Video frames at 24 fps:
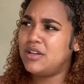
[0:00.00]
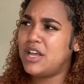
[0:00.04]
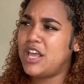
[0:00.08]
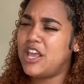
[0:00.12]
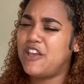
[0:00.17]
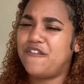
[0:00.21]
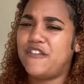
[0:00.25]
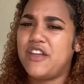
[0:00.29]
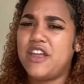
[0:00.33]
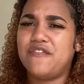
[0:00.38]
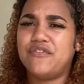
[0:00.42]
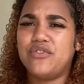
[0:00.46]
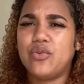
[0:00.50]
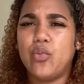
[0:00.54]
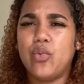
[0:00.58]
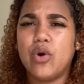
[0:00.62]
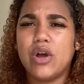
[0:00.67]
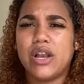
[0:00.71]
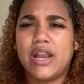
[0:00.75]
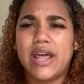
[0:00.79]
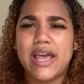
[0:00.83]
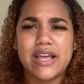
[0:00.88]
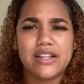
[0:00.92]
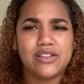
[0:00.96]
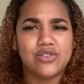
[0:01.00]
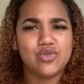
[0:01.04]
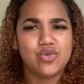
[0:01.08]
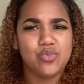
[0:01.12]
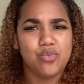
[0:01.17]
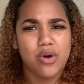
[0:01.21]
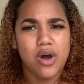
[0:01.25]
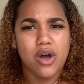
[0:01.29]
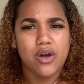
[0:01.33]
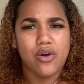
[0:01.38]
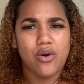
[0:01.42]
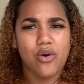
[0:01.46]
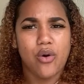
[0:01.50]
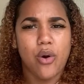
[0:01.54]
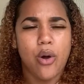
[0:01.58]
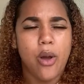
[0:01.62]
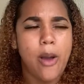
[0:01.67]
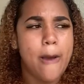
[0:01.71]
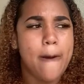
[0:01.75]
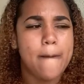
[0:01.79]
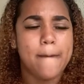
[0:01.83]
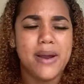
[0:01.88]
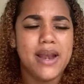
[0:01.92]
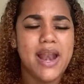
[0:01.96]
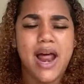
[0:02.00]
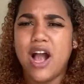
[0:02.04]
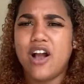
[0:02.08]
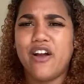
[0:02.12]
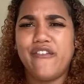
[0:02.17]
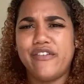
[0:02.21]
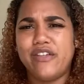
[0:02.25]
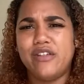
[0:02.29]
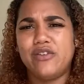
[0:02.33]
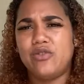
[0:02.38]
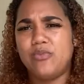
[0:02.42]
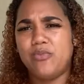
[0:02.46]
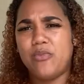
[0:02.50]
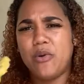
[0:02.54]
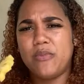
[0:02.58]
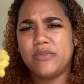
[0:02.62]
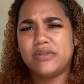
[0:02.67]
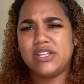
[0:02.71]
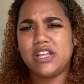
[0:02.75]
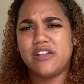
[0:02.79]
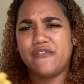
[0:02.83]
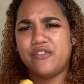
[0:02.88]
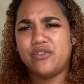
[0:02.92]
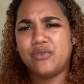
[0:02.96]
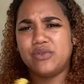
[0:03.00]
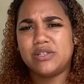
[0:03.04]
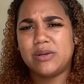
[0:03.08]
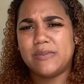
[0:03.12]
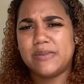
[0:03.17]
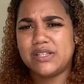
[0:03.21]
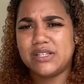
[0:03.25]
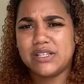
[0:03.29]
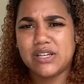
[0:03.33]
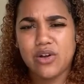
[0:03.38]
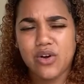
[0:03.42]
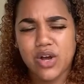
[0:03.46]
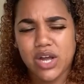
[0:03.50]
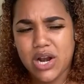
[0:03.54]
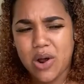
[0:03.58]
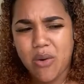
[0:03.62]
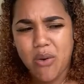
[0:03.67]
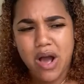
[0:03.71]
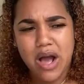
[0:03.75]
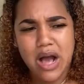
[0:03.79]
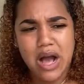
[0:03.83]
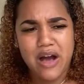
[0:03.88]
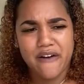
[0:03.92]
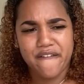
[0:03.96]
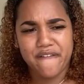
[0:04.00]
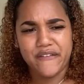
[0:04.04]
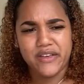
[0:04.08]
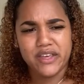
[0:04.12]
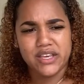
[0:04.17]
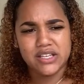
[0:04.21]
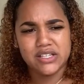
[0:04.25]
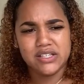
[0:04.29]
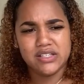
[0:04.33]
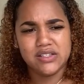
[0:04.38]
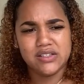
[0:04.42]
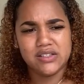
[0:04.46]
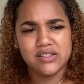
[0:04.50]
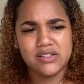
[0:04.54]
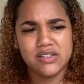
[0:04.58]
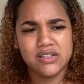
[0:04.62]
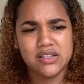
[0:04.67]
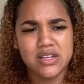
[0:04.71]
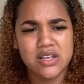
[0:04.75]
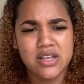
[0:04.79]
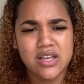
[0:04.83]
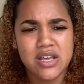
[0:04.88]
if the world ends tomorrow, I'm not gonna feel good about myself and know I'm still down in a office.